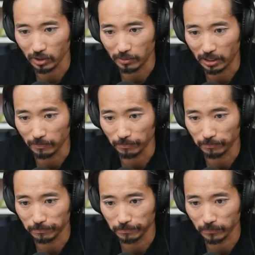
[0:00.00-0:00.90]
where I'm at.
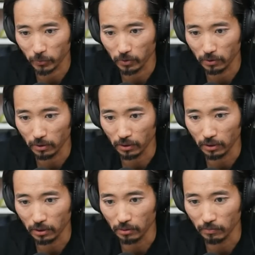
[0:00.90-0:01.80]

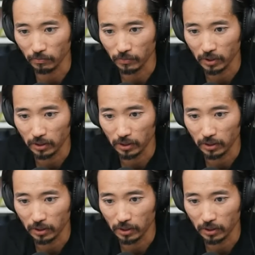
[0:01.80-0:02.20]
Um,